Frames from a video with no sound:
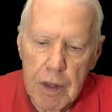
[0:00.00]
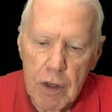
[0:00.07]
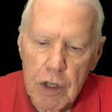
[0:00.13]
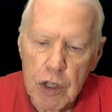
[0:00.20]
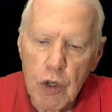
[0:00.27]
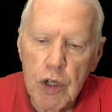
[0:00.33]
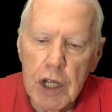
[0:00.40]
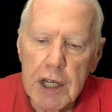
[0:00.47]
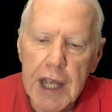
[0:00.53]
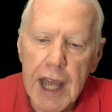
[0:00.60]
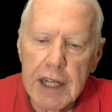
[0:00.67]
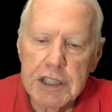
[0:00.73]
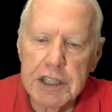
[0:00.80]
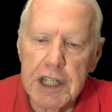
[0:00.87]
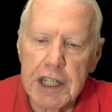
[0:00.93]
you could
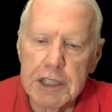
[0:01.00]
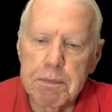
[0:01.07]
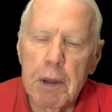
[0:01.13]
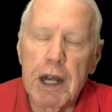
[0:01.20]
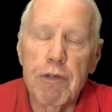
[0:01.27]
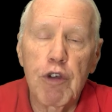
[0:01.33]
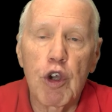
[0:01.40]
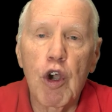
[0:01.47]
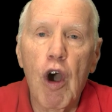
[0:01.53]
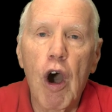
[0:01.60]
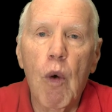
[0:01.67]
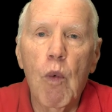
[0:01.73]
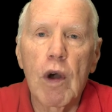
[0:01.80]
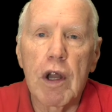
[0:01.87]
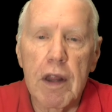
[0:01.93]
catch these, but if you
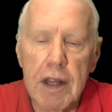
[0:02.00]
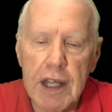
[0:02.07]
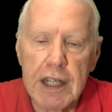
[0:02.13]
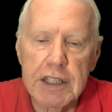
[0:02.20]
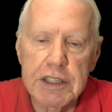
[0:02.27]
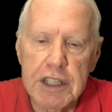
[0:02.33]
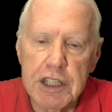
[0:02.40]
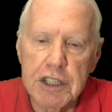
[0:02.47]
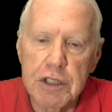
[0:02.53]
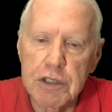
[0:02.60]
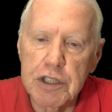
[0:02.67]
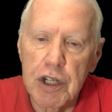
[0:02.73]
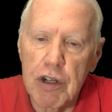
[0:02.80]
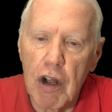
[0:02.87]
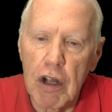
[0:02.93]
caught one of these, then you
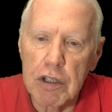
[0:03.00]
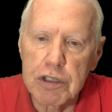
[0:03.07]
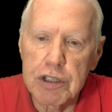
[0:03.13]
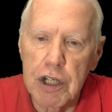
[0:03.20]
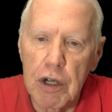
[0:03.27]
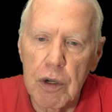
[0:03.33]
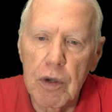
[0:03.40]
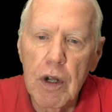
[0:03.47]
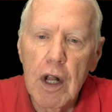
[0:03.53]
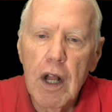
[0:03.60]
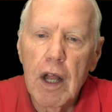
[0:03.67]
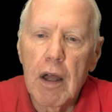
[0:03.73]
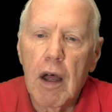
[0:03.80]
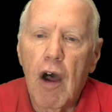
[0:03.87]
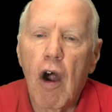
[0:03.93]
should also
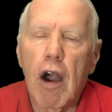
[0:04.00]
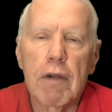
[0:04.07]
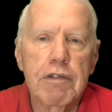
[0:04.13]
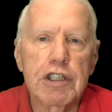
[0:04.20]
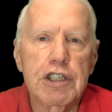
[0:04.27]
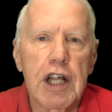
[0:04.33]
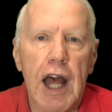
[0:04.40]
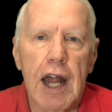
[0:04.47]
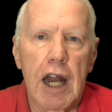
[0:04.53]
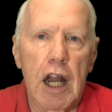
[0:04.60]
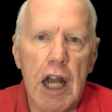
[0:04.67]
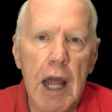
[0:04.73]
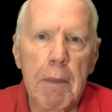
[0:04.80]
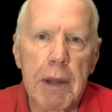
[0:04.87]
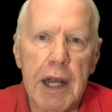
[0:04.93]
harvest an
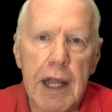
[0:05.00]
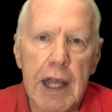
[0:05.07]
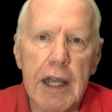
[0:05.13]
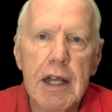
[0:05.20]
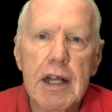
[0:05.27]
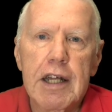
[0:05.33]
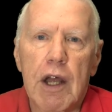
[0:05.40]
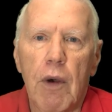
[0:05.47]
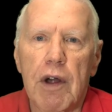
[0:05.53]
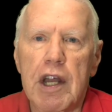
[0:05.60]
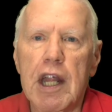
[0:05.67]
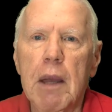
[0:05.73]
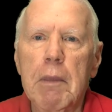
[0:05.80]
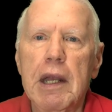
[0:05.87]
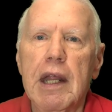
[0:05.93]
anemone. Now,
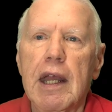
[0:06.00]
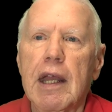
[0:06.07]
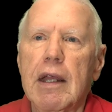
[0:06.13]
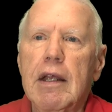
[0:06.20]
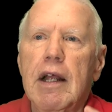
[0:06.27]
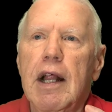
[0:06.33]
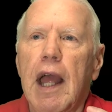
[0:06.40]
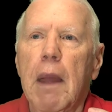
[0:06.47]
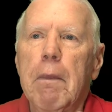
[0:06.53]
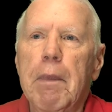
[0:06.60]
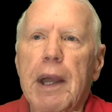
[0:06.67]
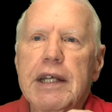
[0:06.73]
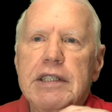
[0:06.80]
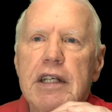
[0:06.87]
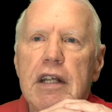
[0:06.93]
anemone, it
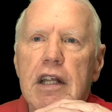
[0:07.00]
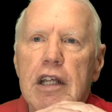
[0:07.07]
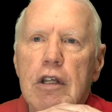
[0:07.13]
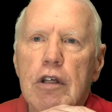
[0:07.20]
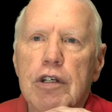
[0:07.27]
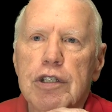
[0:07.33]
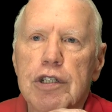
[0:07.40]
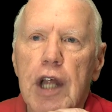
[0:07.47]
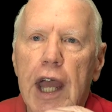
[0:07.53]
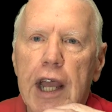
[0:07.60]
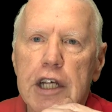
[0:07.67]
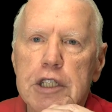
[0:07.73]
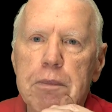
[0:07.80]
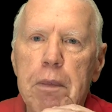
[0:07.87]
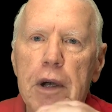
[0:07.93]
basically looks like
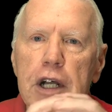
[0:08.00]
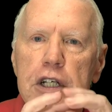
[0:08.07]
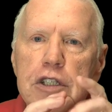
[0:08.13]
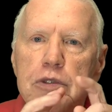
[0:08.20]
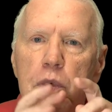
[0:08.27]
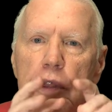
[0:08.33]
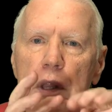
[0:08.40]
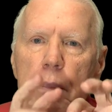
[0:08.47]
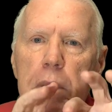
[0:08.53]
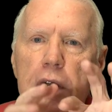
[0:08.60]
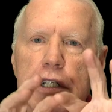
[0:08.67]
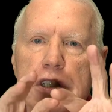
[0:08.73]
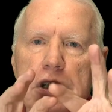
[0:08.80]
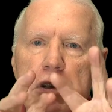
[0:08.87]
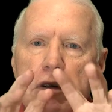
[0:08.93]
a sponge with a
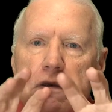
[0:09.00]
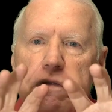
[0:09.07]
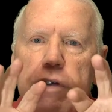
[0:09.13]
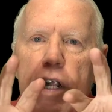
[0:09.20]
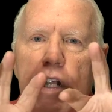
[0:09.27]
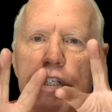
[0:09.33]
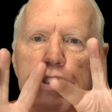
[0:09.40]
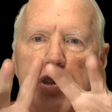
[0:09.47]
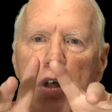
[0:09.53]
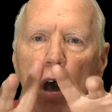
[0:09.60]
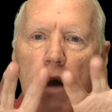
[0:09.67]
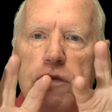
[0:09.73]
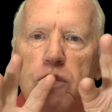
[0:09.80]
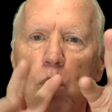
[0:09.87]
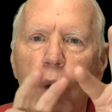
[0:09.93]
bunch of
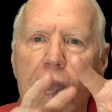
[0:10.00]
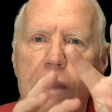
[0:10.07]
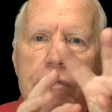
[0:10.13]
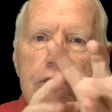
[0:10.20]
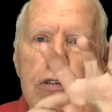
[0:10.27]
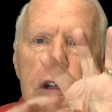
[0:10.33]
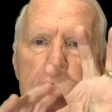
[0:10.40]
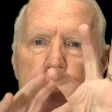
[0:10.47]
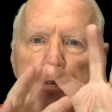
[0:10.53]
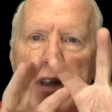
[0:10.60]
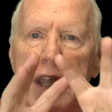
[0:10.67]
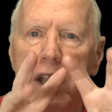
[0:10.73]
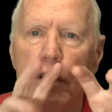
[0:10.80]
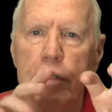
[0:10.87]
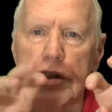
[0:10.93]
soft, wavery
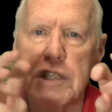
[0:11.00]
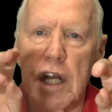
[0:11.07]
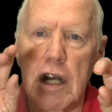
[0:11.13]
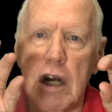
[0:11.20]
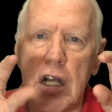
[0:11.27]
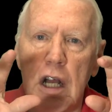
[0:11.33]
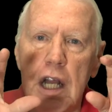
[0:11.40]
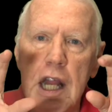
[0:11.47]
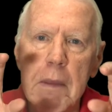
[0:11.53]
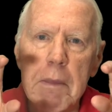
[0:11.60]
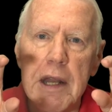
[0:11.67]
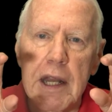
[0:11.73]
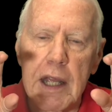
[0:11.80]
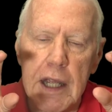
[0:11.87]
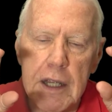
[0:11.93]
fingers. And an
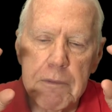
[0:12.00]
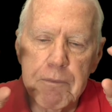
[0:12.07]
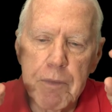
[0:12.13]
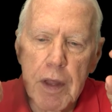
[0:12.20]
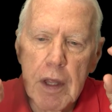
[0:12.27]
anemone,